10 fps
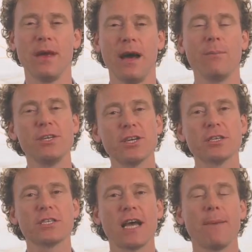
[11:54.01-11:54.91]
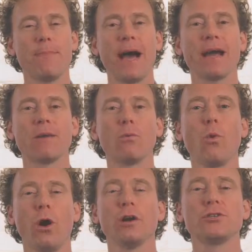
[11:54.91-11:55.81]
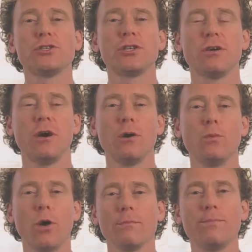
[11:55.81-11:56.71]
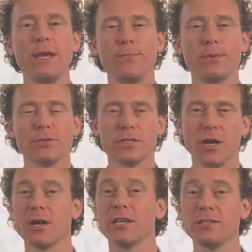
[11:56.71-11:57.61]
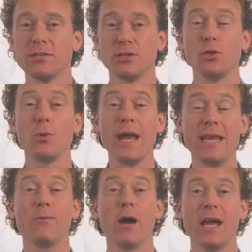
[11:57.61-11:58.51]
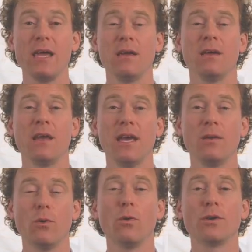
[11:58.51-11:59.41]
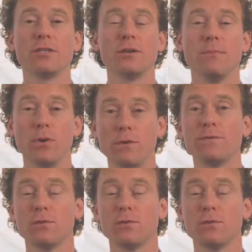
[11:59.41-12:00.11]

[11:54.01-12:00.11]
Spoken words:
And we just sat back and watched what people started to do anyway in order to move